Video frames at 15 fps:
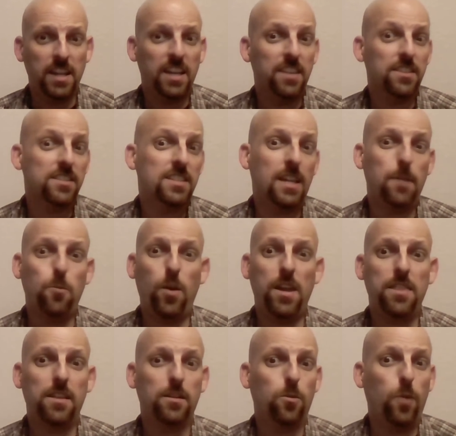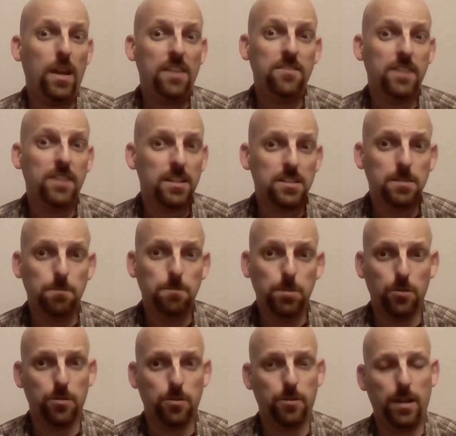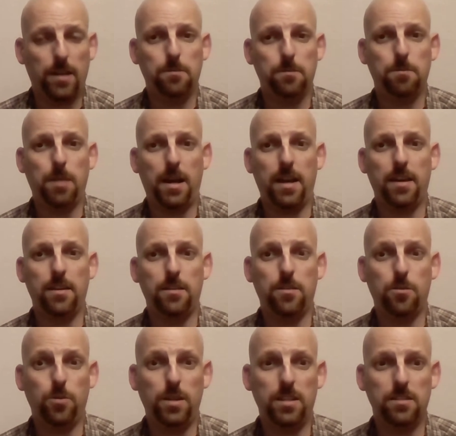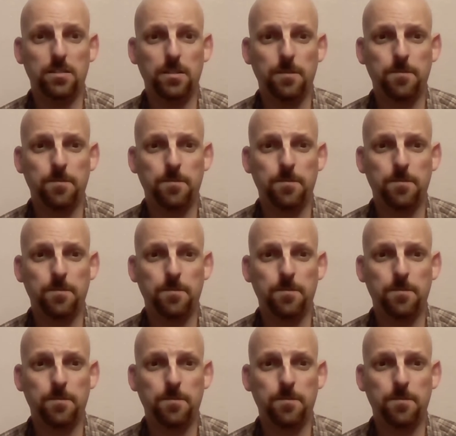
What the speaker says: in the same way that a wave gets blown around by the wind.